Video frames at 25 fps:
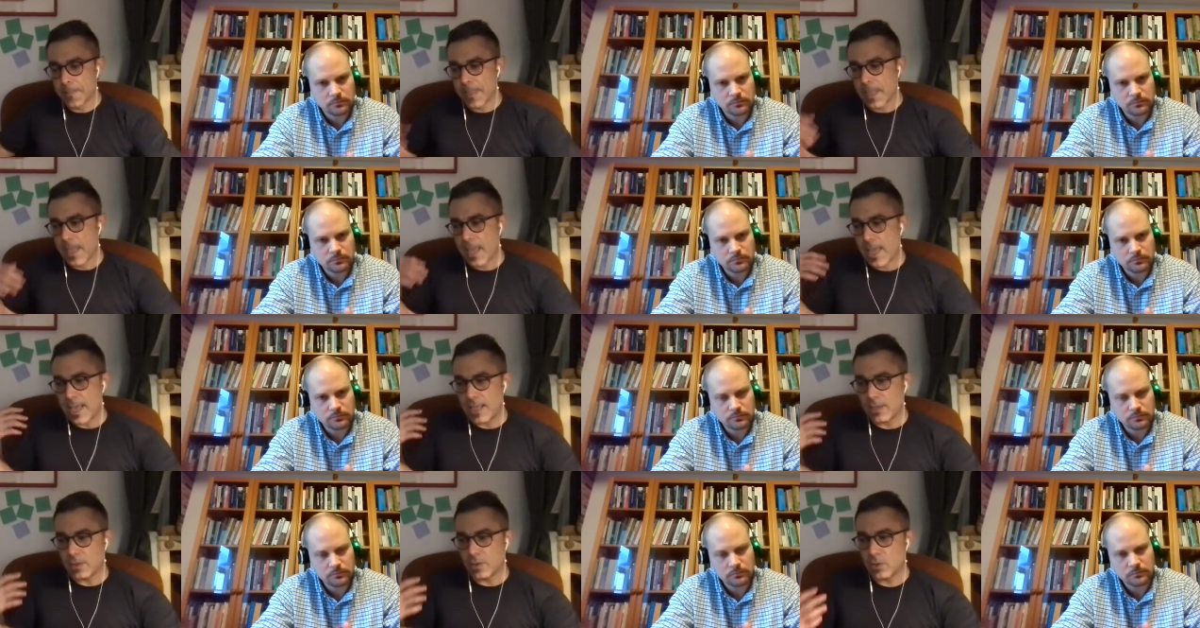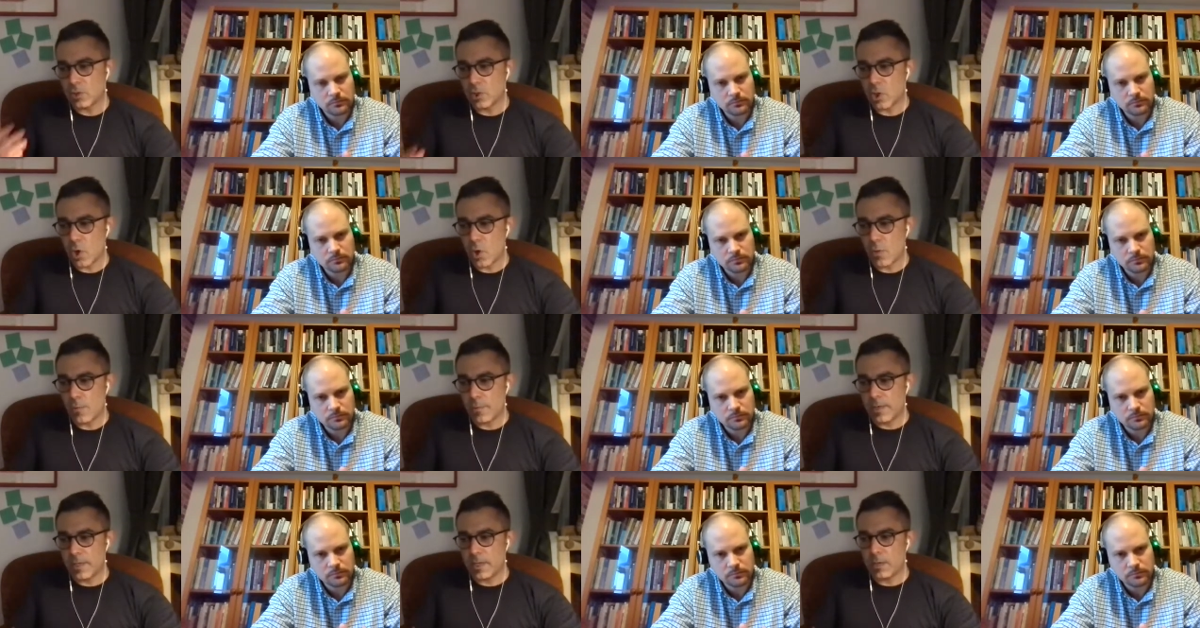Speaker 1: in
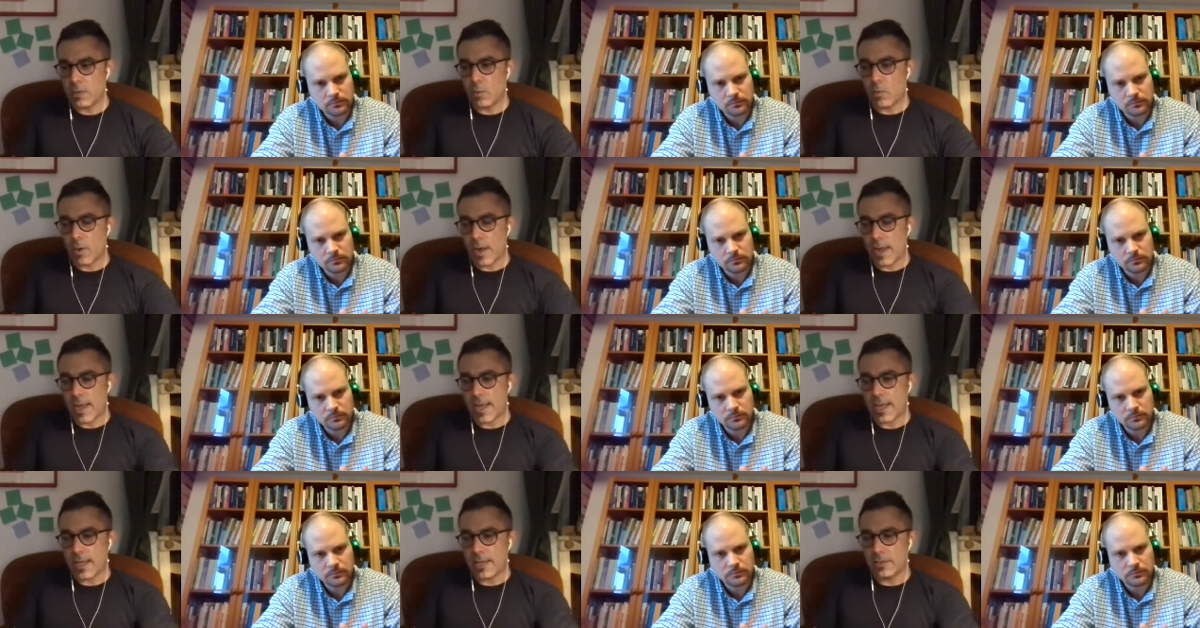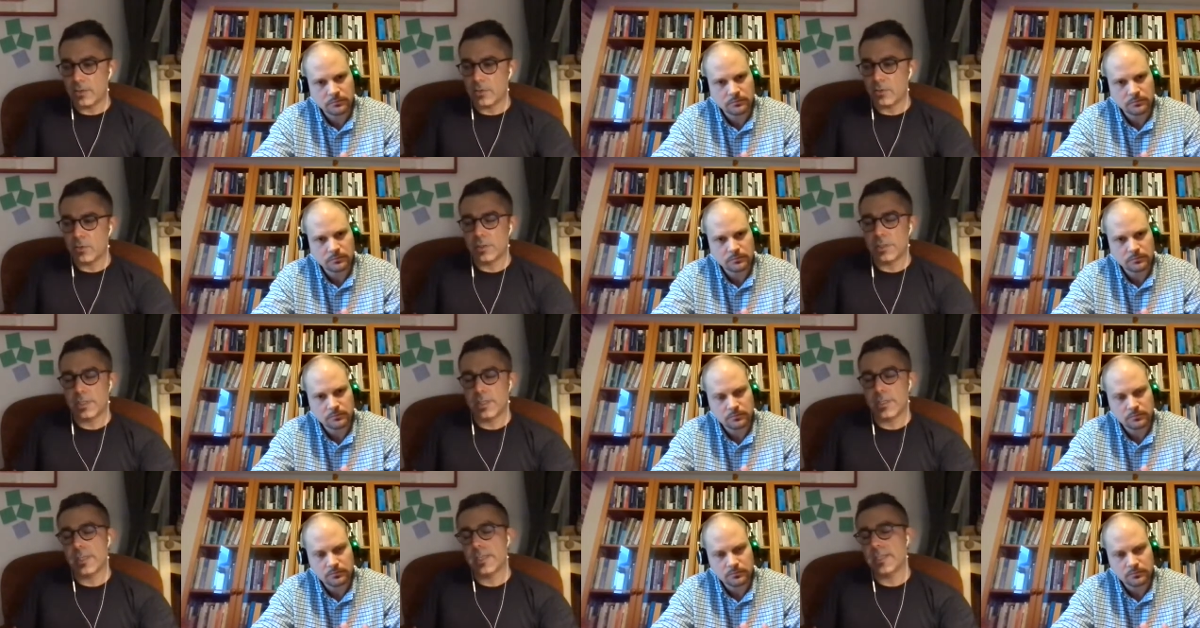so many ways, you
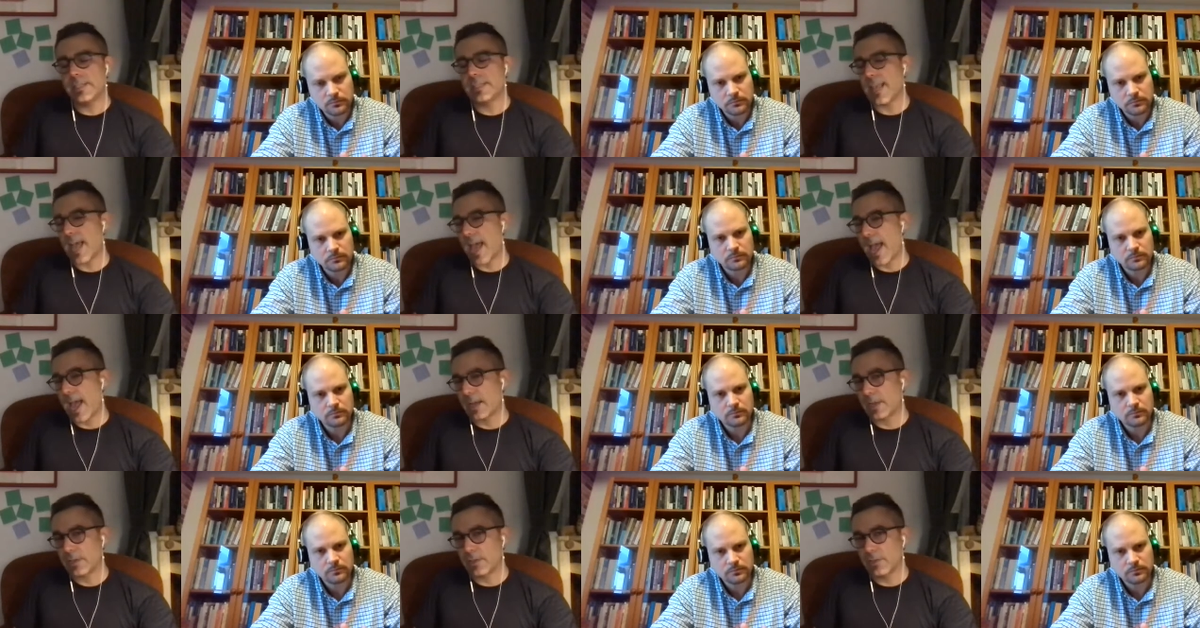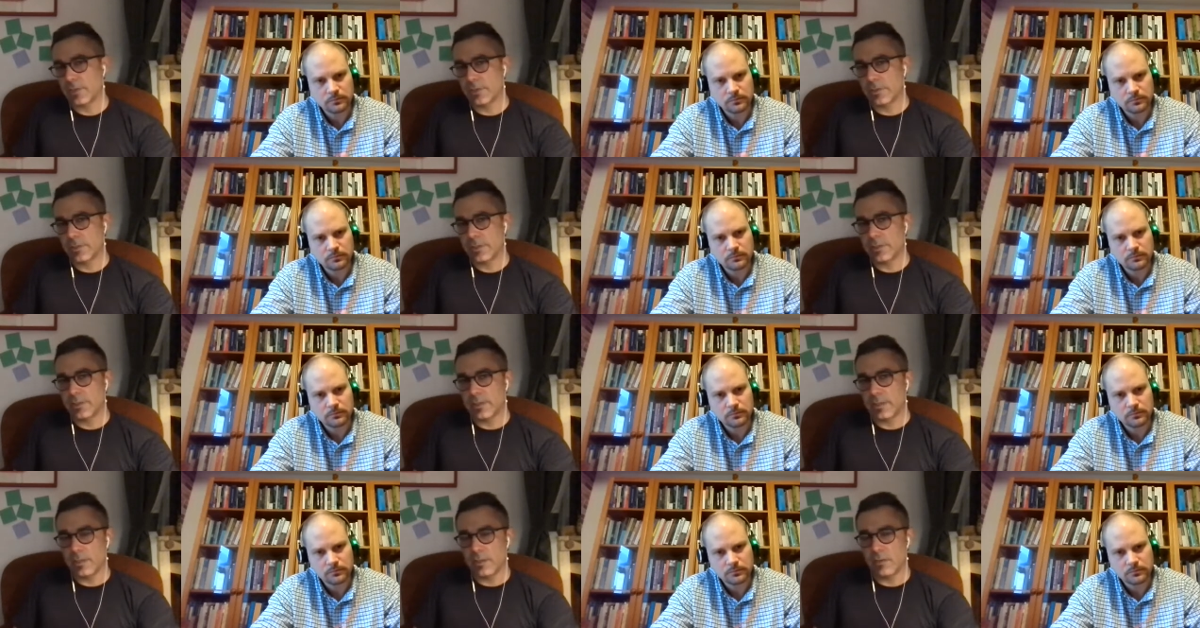see these actors,
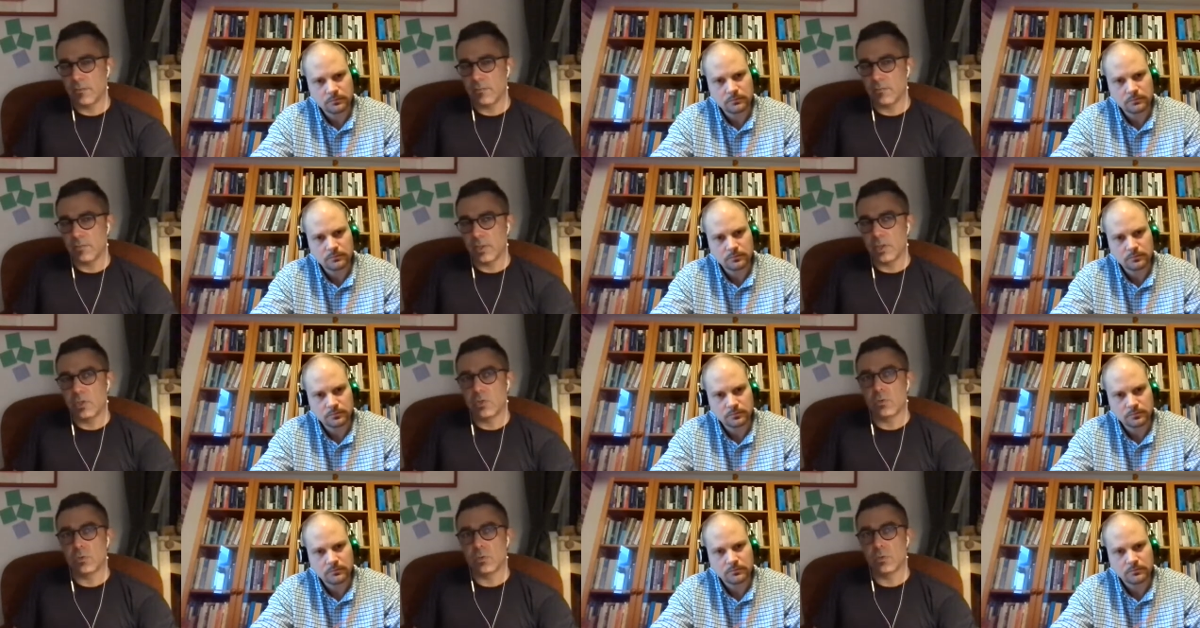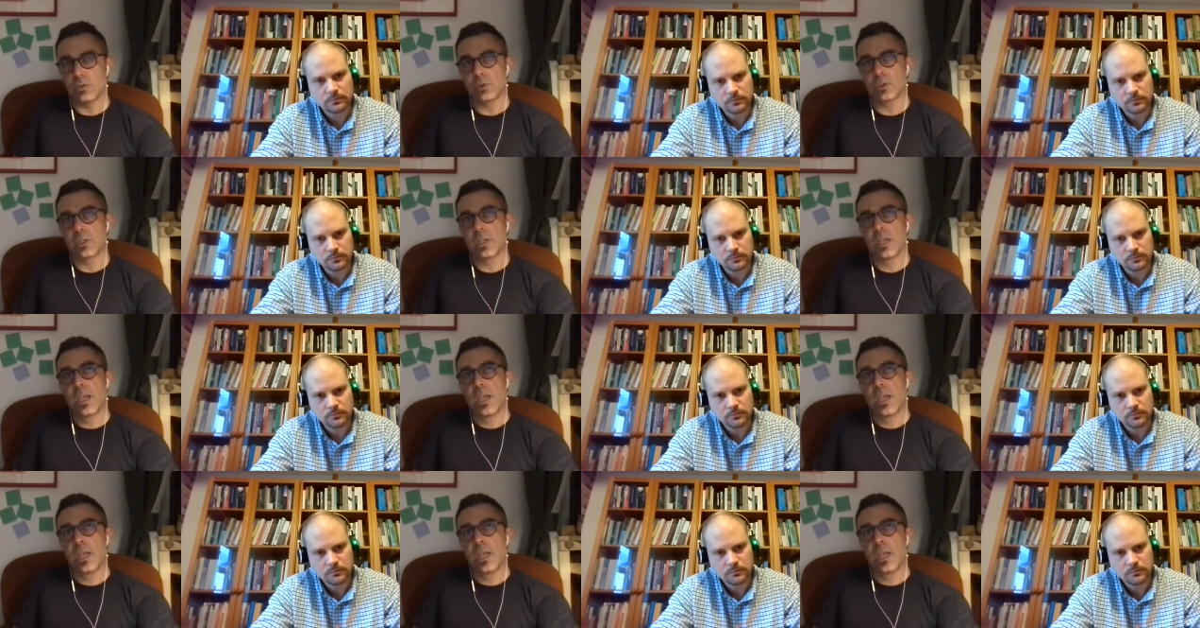these individuals,